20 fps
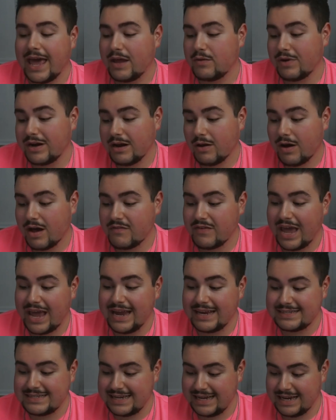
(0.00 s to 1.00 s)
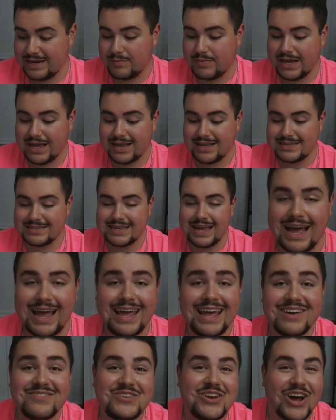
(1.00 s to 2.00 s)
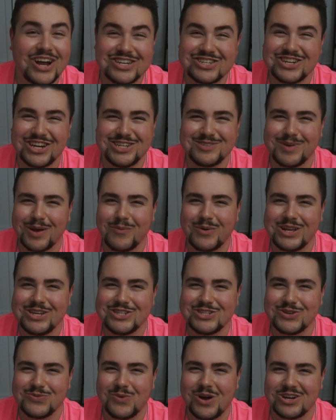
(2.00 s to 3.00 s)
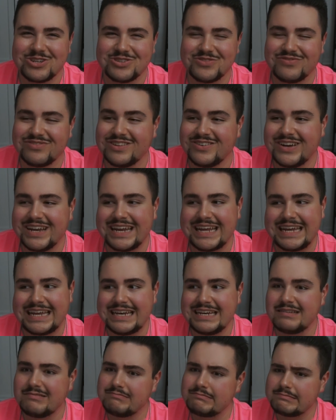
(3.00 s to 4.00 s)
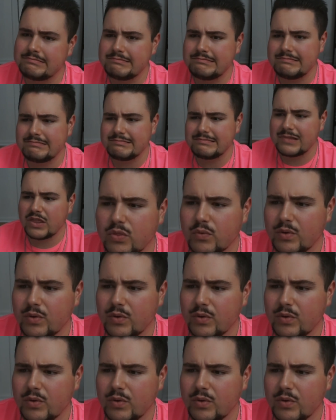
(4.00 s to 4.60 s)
And right now I have 18 because I have not changed my windshield washer fluid in